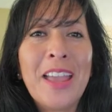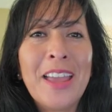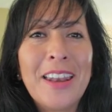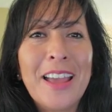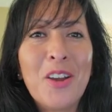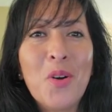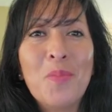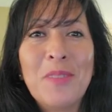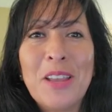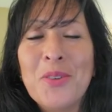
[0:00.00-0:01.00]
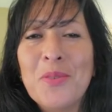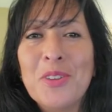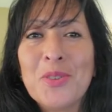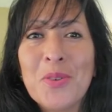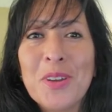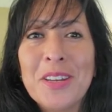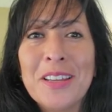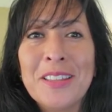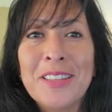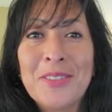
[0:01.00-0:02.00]
And I hope that you enjoyed
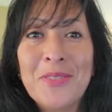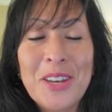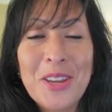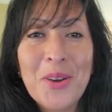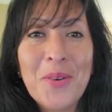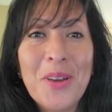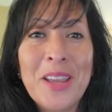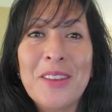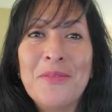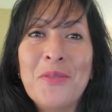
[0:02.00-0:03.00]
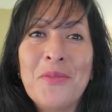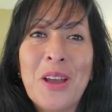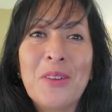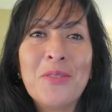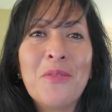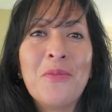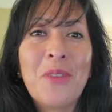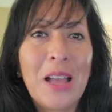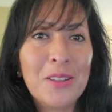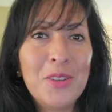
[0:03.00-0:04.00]
this video. And if you found
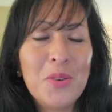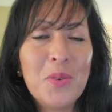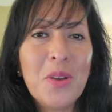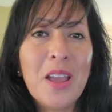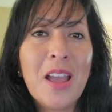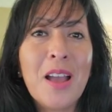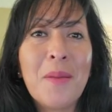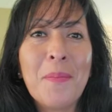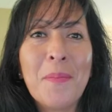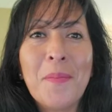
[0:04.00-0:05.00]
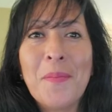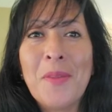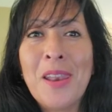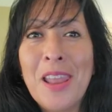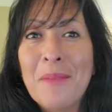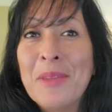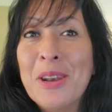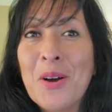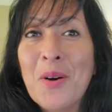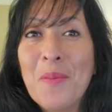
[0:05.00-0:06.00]
value, let me
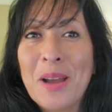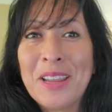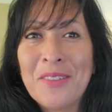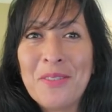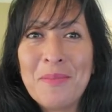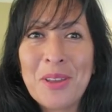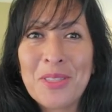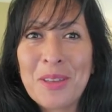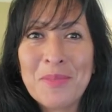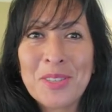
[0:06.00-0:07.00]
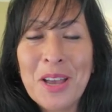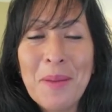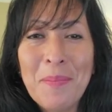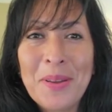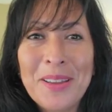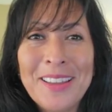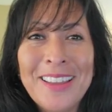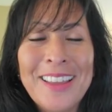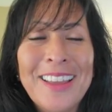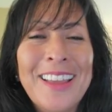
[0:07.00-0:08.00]
know by giving me a thumbs up.
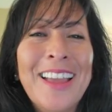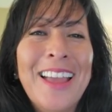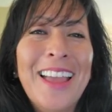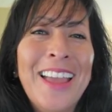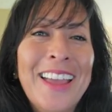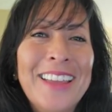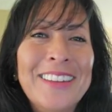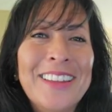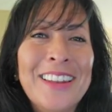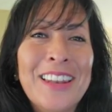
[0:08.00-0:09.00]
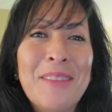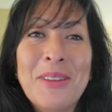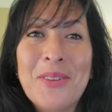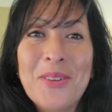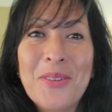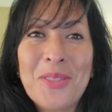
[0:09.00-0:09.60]
And let me know your